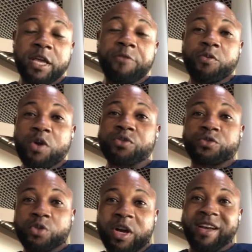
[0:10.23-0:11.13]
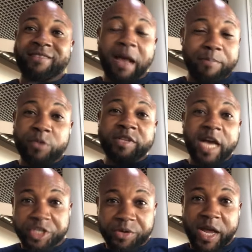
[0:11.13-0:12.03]
if you want to talk about
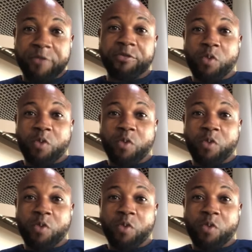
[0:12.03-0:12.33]
Nigeria, if you